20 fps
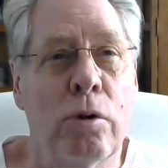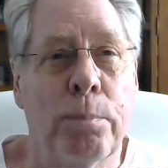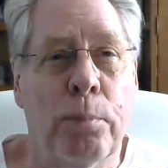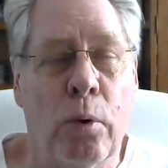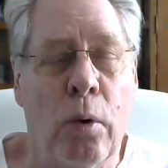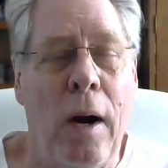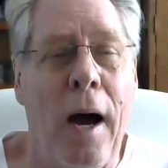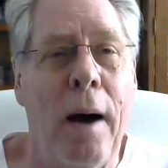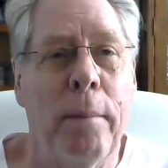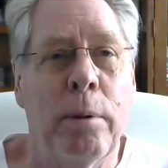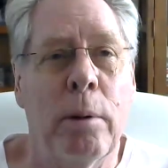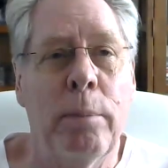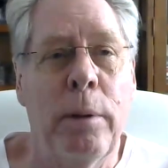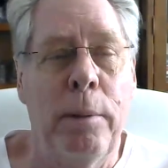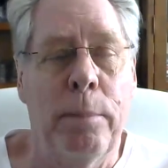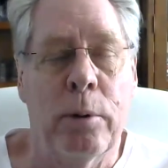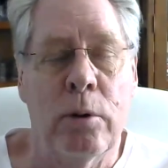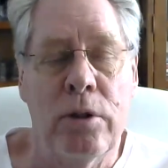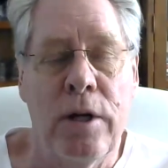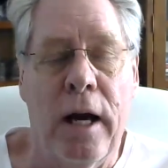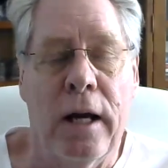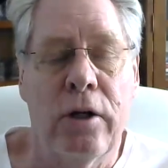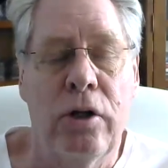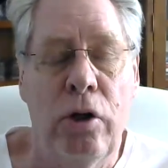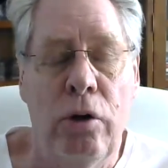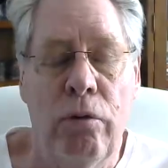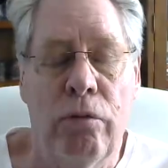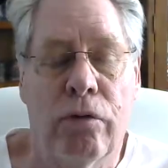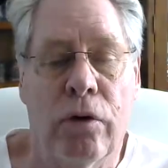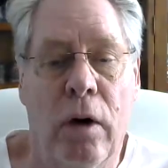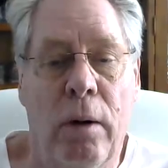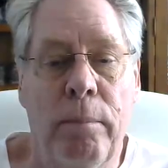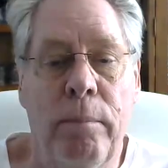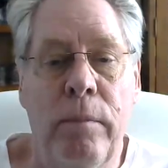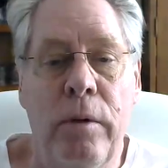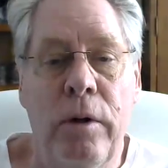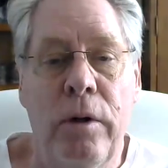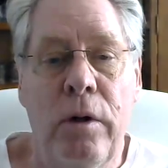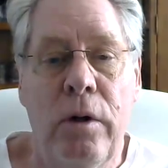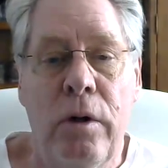probably protect you
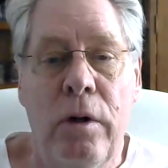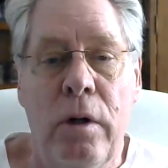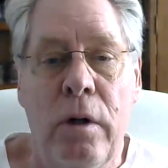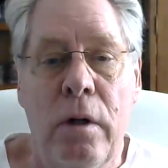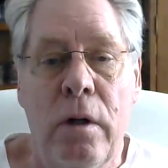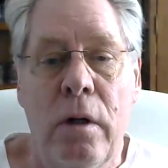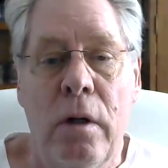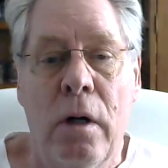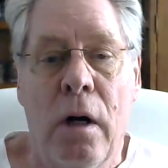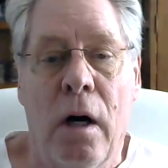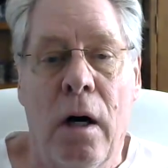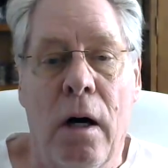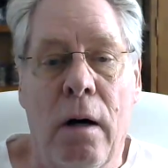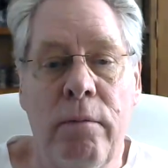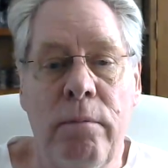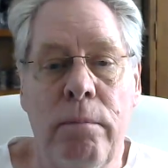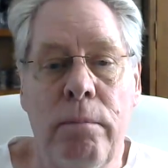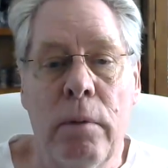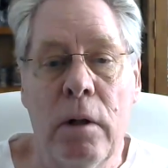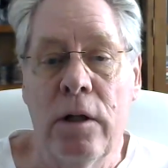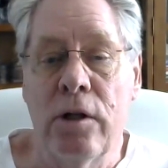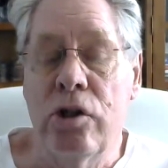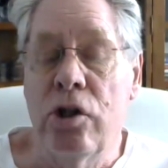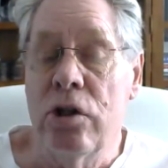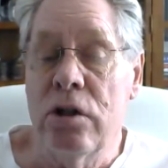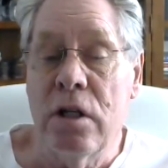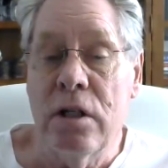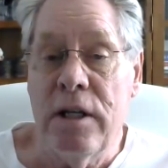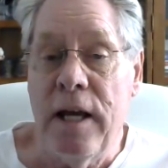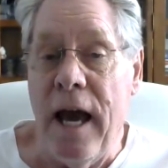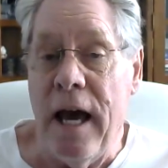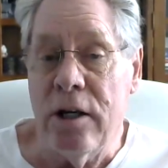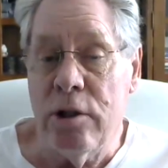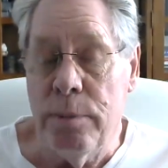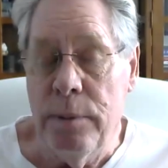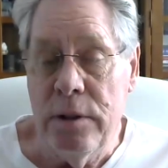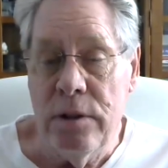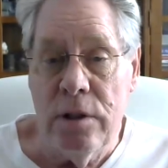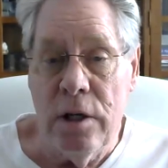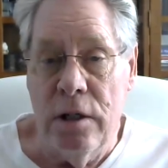from malicious
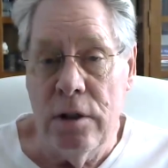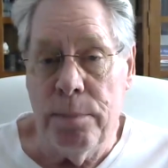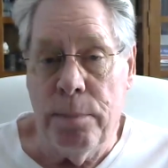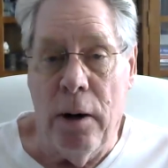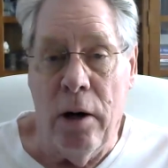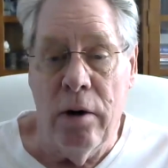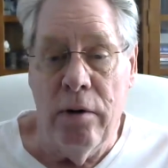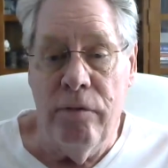attachments as part